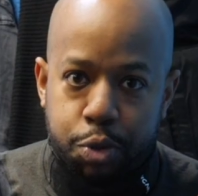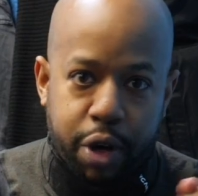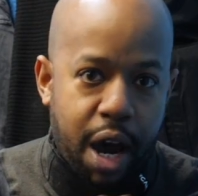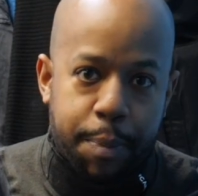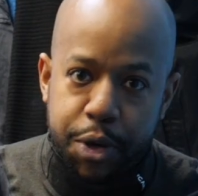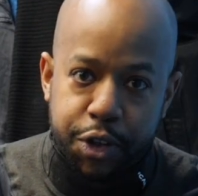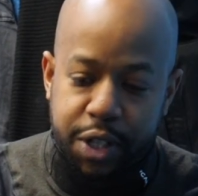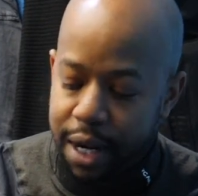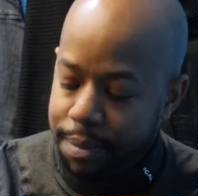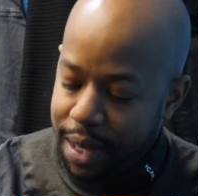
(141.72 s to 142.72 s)
straight up, and you're
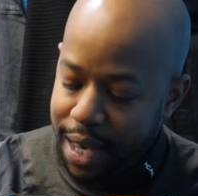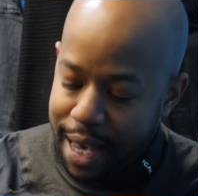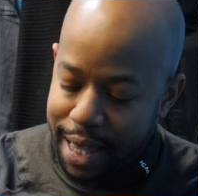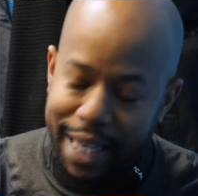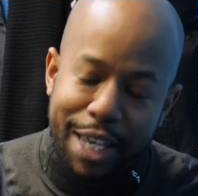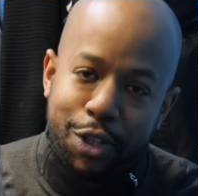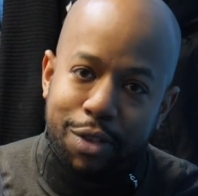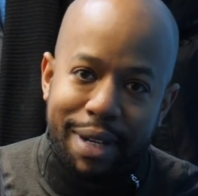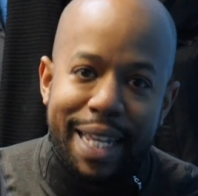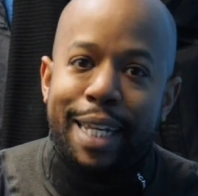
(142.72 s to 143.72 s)
done.
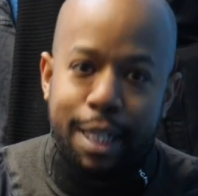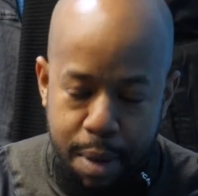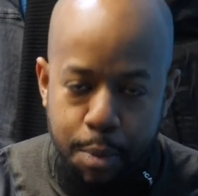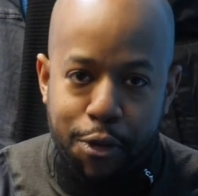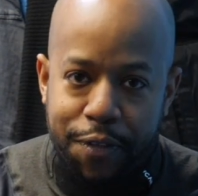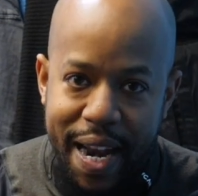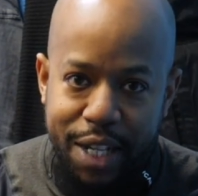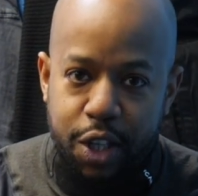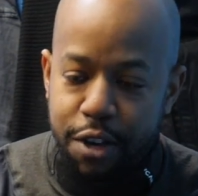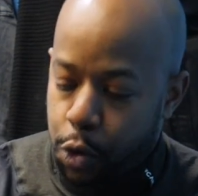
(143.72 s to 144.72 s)
These need a little bit more
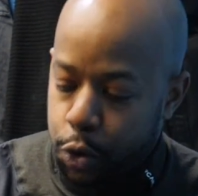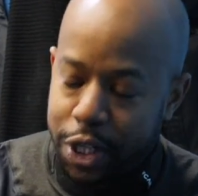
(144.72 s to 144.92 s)
finessing. Of course,